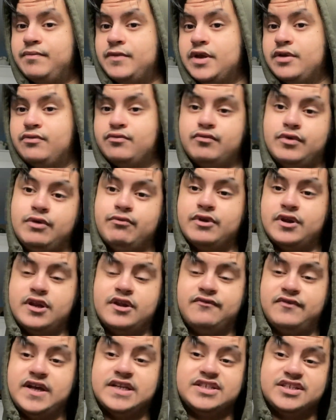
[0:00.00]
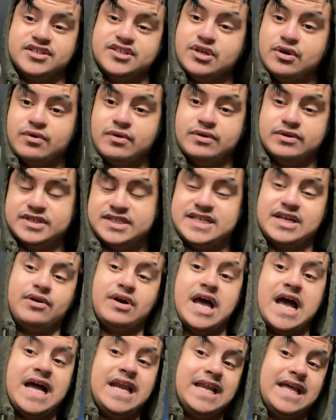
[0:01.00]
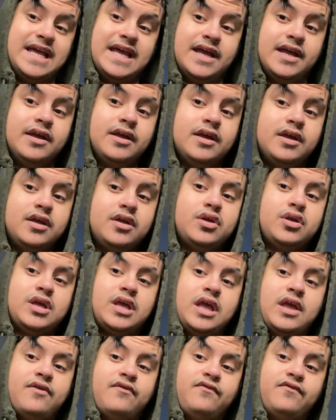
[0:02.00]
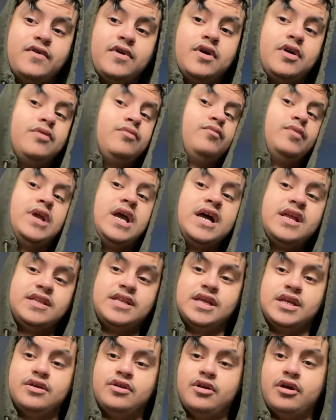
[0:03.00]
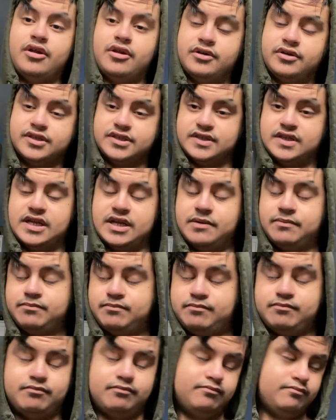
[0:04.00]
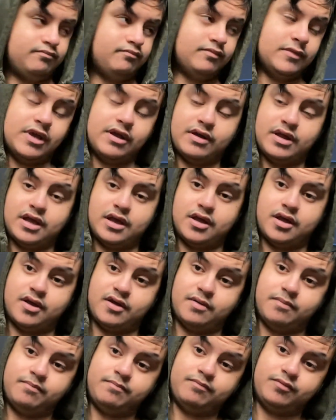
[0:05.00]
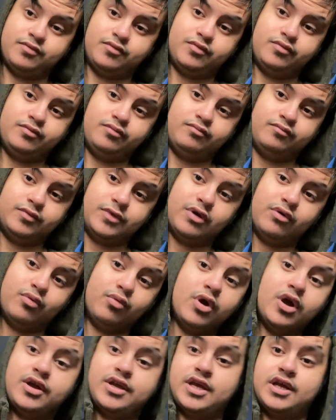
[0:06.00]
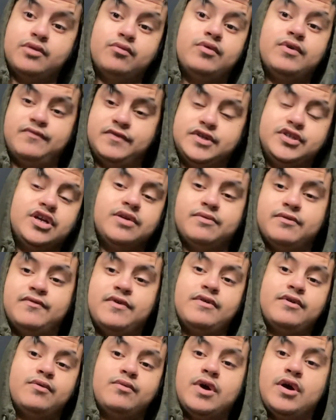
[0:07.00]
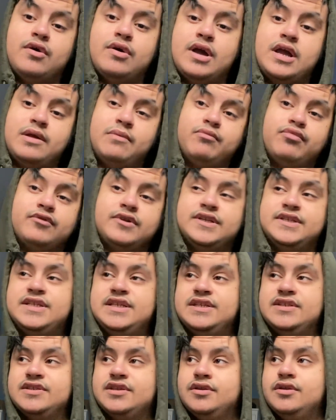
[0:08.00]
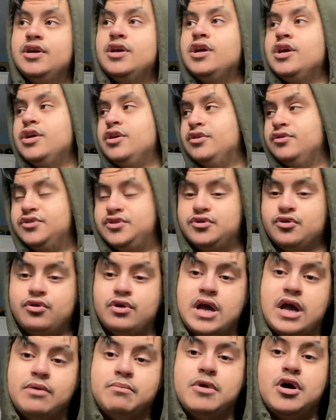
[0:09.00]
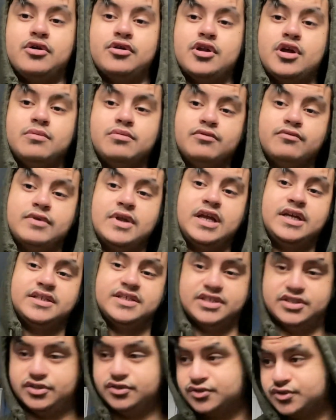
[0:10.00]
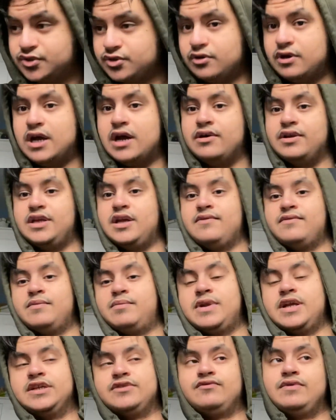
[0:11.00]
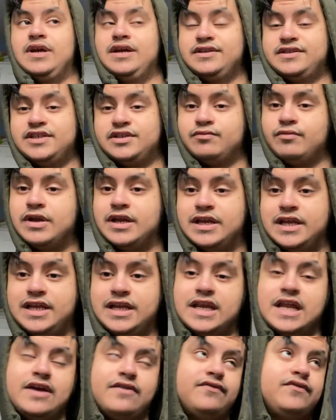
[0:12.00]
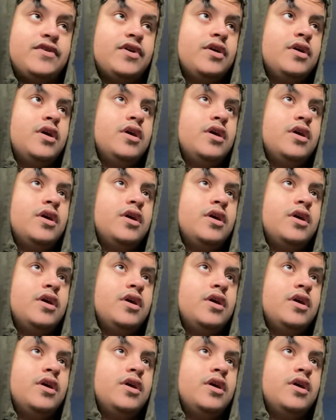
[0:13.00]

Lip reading: And we wouldn't have had to sell Halle if we had Dean Garner, because they were working with each other very well in pre-season. You saw how Mark Noble reacted. You saw how the other players reacted when he left.